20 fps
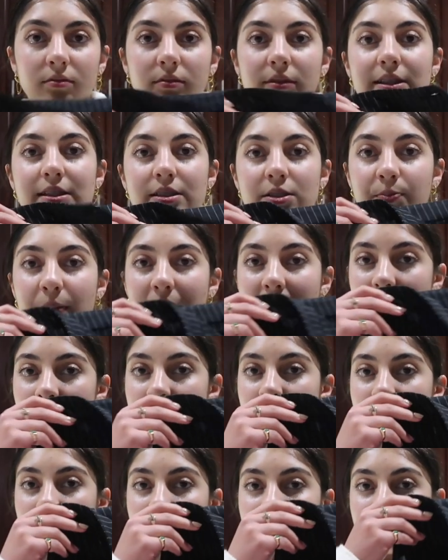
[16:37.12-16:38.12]
these
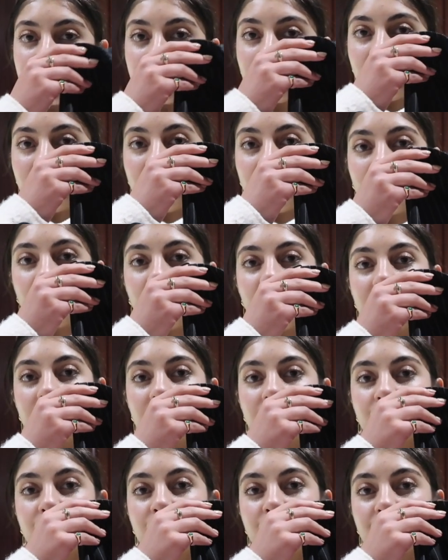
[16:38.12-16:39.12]
pants,
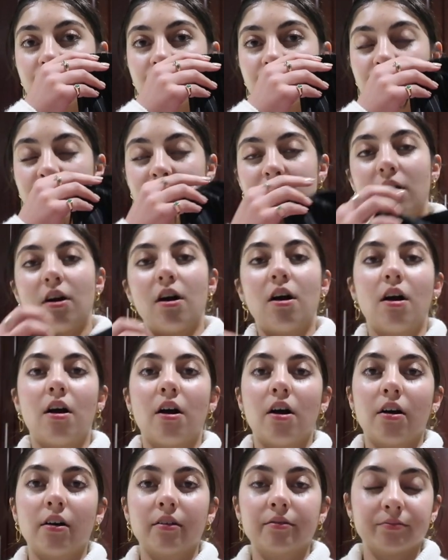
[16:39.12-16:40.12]
which
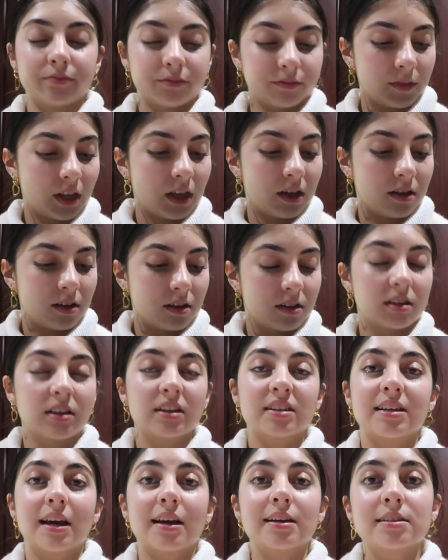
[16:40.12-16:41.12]
are the
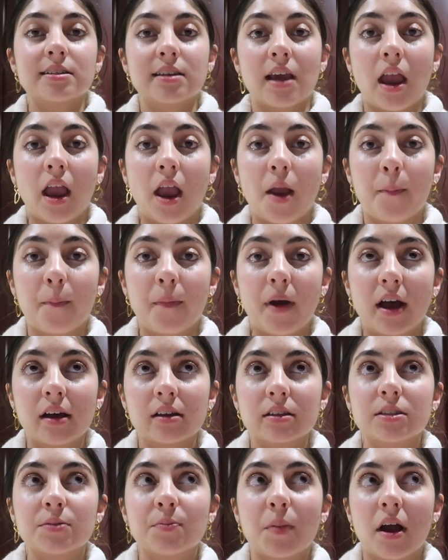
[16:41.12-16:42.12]
exact same
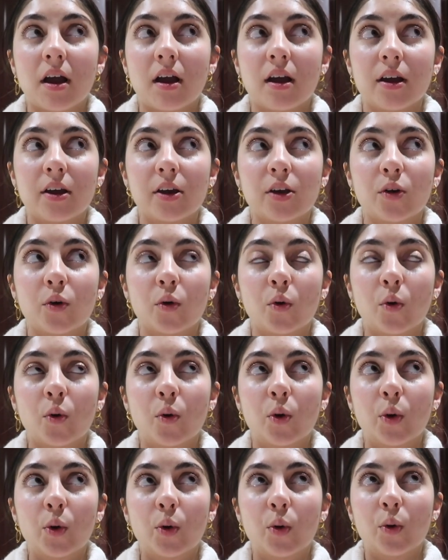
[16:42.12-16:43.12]
as my
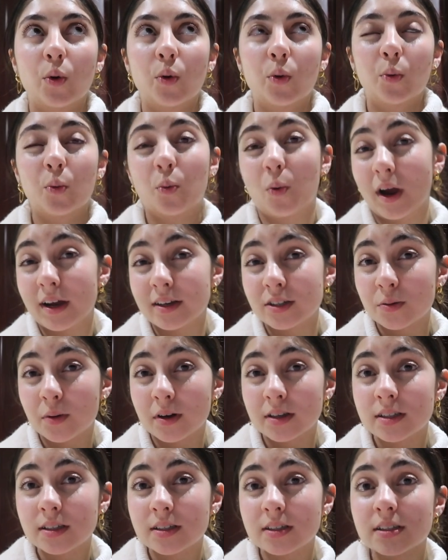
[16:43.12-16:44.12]
white
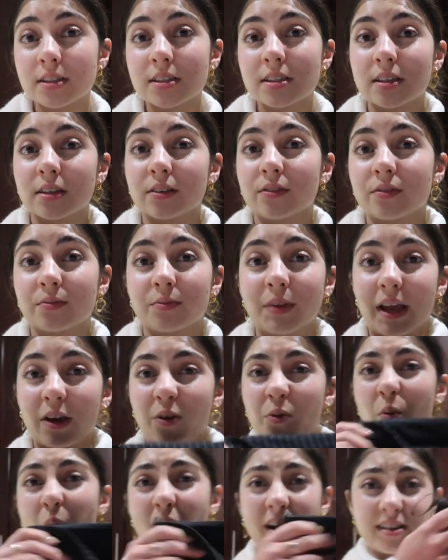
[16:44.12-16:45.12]
ones, the like
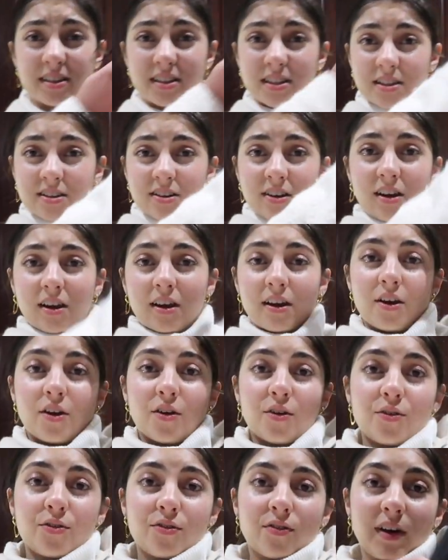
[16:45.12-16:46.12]
white
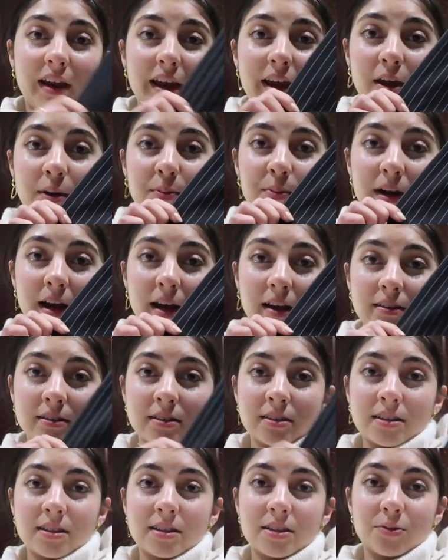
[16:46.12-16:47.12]
flare
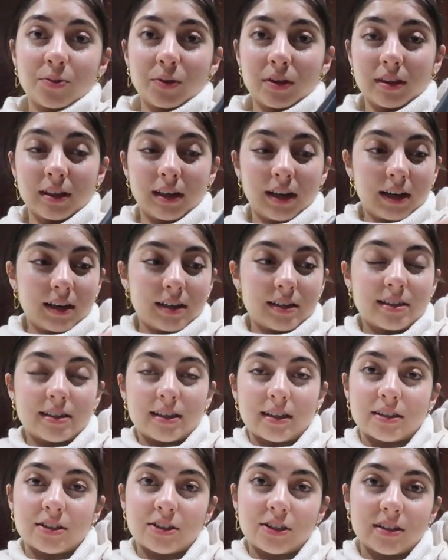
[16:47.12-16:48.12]
pants with the like
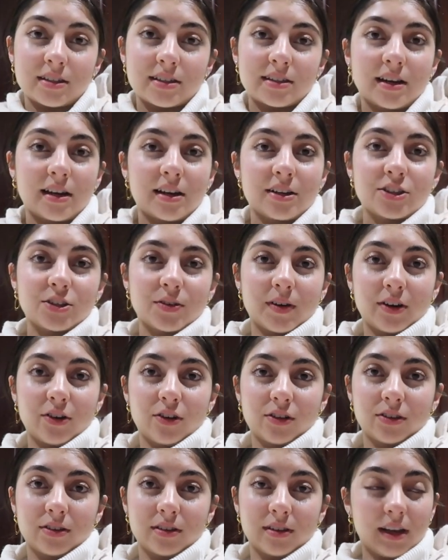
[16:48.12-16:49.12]
slits on the side. So I
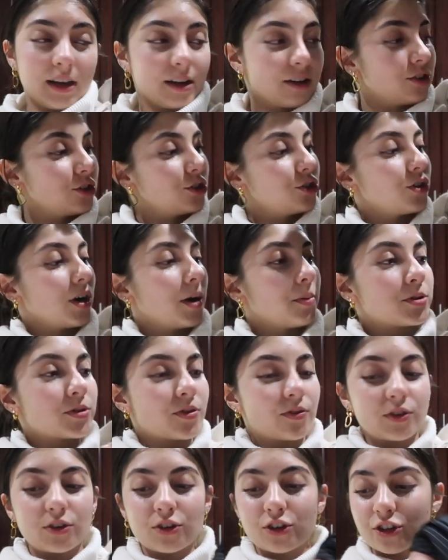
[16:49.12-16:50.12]
got the like striped
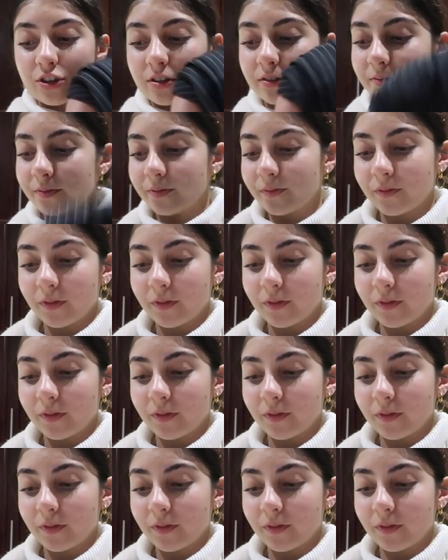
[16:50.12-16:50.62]
version